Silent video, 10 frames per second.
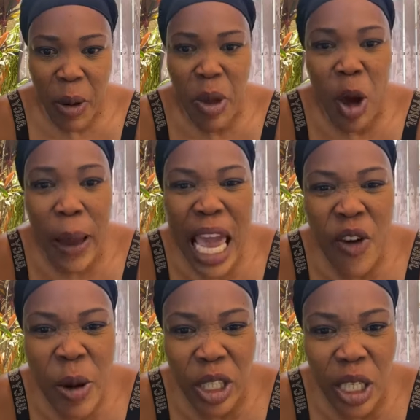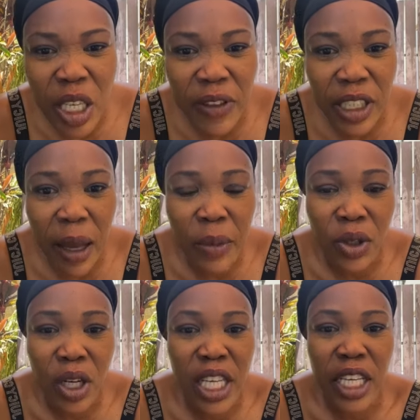Yeah, we big up highway, but you need to
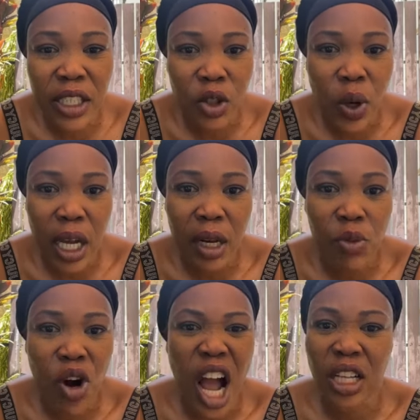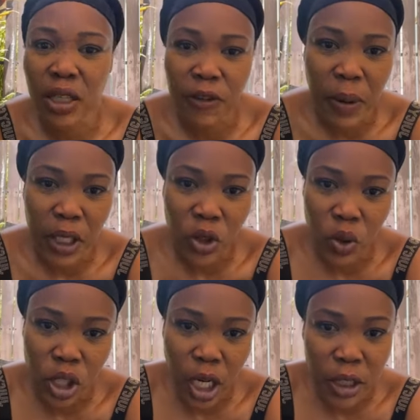stop being so lazy to and get more active on the
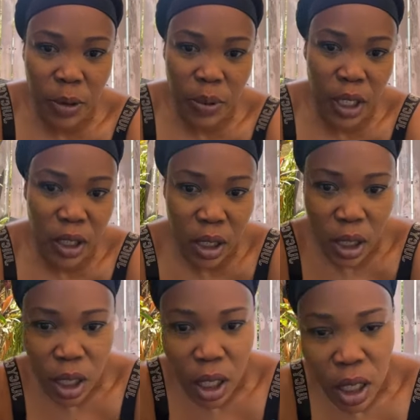social space.